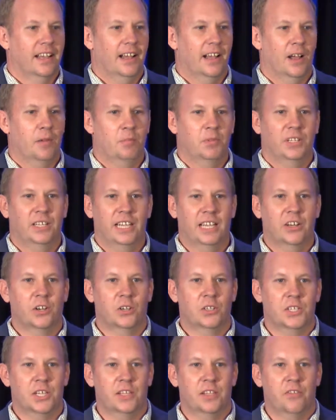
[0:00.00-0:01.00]

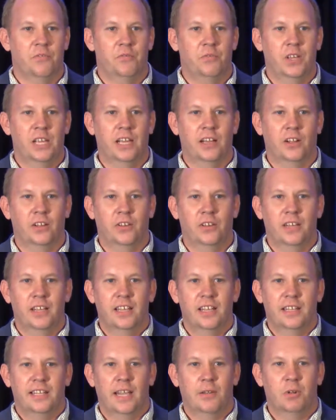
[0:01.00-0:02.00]
leaders in the field,
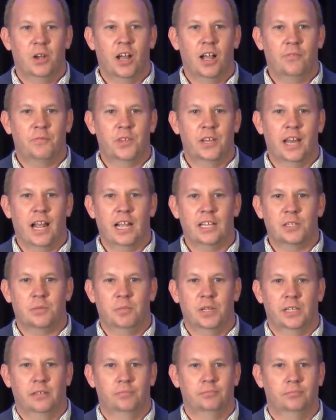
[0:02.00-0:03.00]
they would often ask
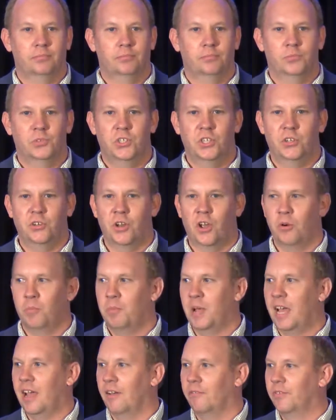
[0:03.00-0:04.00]
me, "Do you know
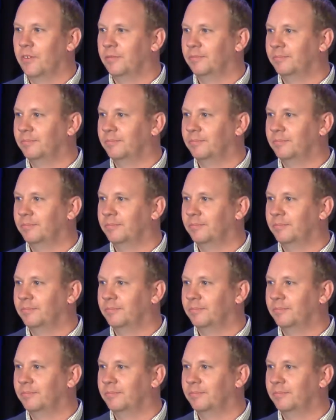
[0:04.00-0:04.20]
Bev?"